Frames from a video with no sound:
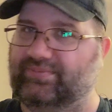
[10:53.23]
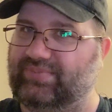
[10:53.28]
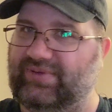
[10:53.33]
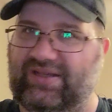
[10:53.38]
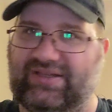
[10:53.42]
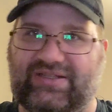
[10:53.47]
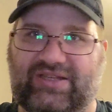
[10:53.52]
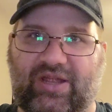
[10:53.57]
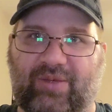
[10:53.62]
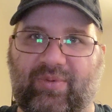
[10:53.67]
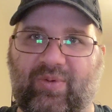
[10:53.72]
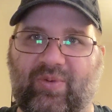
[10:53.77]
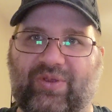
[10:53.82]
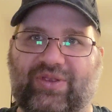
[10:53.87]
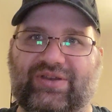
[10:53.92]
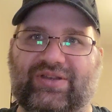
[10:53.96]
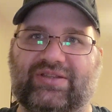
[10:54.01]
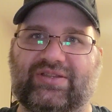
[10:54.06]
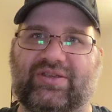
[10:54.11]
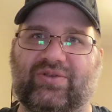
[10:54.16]
Please tell me
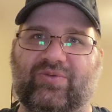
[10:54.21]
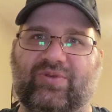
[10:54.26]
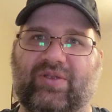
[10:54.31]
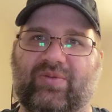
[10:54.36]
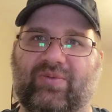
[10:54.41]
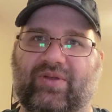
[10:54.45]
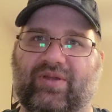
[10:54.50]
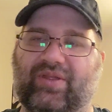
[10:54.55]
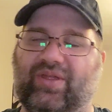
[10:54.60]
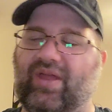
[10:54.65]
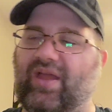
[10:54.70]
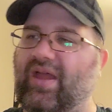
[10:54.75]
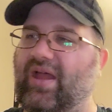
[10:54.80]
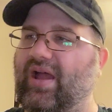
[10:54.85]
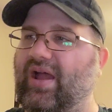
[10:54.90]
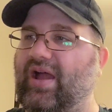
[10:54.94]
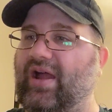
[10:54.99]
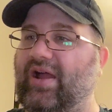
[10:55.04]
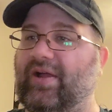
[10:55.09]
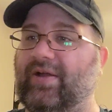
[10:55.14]
what you disagree with.
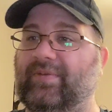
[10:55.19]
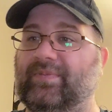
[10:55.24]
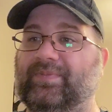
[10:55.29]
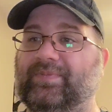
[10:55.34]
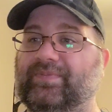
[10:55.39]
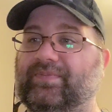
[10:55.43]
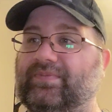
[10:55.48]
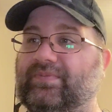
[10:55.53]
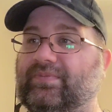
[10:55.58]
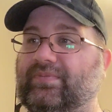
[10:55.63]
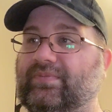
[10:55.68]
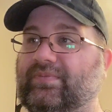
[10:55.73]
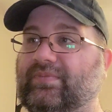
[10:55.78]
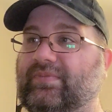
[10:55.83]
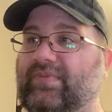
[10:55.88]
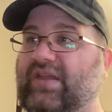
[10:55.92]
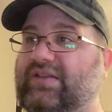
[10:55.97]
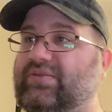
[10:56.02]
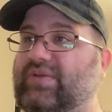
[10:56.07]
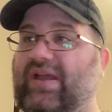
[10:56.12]
Um,
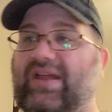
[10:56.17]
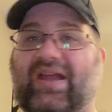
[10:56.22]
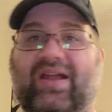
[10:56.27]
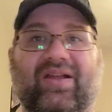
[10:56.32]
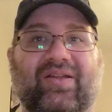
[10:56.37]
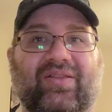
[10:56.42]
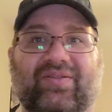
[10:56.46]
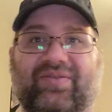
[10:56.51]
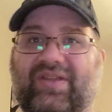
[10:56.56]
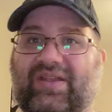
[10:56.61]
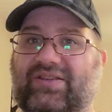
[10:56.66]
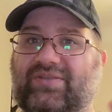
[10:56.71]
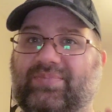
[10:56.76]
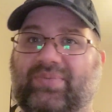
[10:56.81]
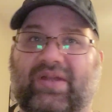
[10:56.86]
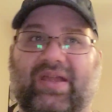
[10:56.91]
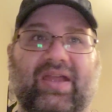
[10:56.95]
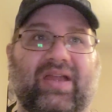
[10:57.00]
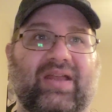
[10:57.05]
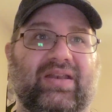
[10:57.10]
that's I got other things
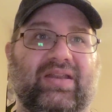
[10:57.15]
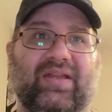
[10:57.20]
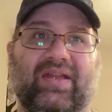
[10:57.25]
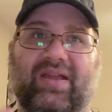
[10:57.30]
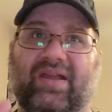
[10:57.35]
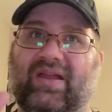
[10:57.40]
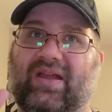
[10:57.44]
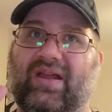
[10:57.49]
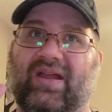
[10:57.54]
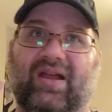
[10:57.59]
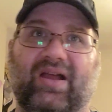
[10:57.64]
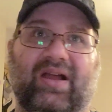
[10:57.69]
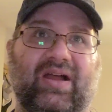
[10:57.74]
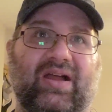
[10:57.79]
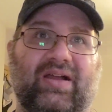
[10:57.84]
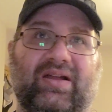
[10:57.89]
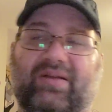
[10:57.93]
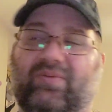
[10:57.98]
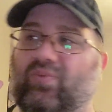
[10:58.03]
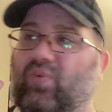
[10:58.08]
planned.
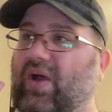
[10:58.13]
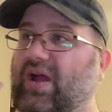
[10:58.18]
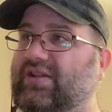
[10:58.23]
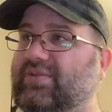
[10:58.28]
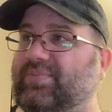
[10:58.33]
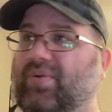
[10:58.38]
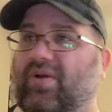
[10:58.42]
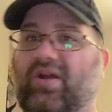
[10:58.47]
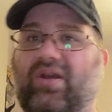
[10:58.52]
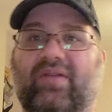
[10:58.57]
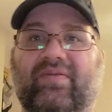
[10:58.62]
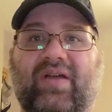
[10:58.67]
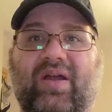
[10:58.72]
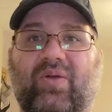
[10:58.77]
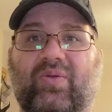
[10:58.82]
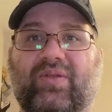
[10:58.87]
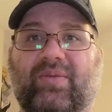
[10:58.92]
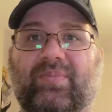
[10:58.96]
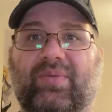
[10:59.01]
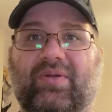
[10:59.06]
Uh, watch party of
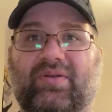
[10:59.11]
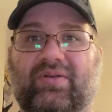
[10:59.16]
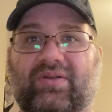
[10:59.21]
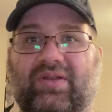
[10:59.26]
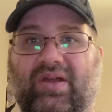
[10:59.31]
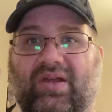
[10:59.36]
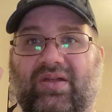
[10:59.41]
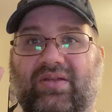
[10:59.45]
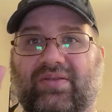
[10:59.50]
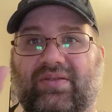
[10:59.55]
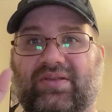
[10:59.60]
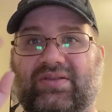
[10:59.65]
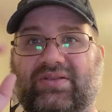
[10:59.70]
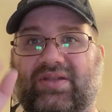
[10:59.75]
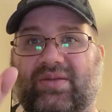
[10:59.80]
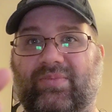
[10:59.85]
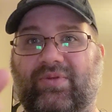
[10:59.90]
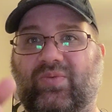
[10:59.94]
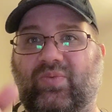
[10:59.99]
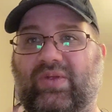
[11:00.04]
Howard the Duck this
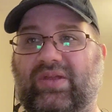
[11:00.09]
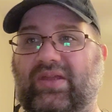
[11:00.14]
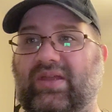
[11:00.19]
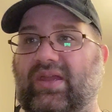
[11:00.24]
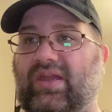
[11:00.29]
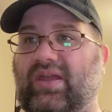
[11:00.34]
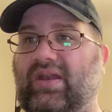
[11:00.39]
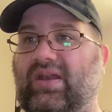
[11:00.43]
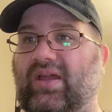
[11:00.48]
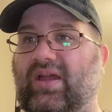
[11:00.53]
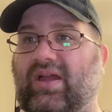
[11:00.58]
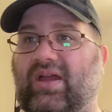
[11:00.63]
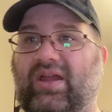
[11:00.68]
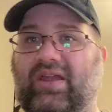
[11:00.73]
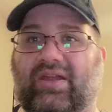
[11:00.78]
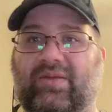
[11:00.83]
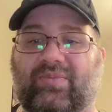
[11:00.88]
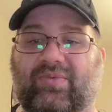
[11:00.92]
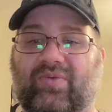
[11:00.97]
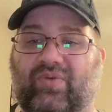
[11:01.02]
coming weekend.
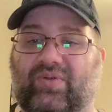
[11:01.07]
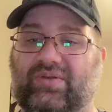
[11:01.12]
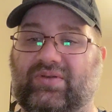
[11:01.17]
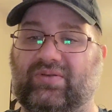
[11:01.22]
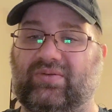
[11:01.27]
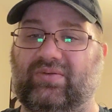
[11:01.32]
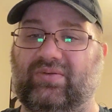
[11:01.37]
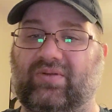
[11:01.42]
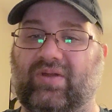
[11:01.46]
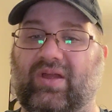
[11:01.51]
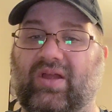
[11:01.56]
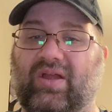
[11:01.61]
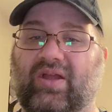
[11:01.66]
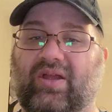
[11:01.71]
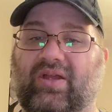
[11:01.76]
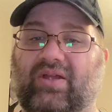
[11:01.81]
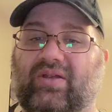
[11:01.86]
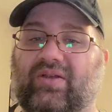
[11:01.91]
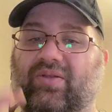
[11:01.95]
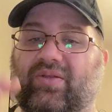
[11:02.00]
I am going to
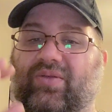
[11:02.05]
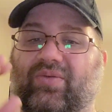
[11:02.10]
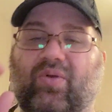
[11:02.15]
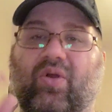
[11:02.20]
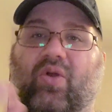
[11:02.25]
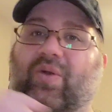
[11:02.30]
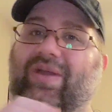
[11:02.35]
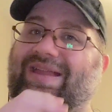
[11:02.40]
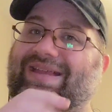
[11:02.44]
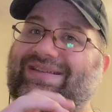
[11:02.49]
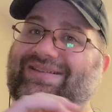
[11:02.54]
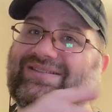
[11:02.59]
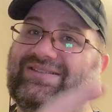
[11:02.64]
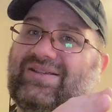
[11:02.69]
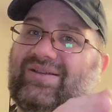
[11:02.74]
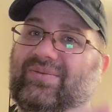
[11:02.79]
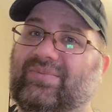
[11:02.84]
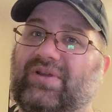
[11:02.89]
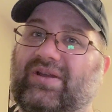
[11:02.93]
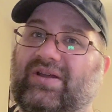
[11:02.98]
throw in
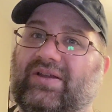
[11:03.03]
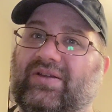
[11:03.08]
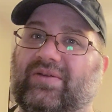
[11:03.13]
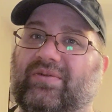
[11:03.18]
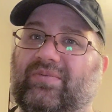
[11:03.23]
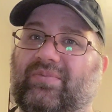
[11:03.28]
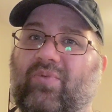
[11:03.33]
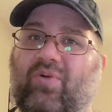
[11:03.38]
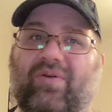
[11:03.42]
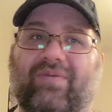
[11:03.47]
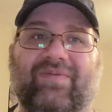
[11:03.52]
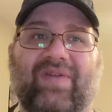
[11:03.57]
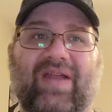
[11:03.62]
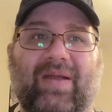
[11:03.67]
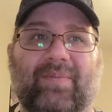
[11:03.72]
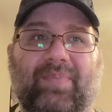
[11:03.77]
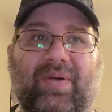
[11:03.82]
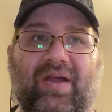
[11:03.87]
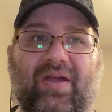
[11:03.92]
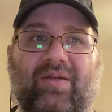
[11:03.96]
some uh, more
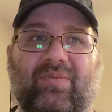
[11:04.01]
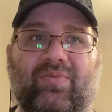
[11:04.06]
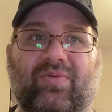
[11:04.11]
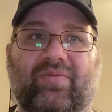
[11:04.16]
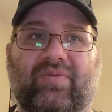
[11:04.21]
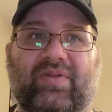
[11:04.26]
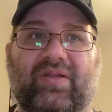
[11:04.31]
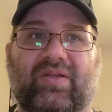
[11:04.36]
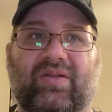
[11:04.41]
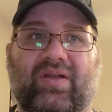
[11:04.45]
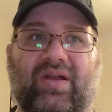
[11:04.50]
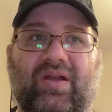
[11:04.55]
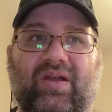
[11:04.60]
vampire movie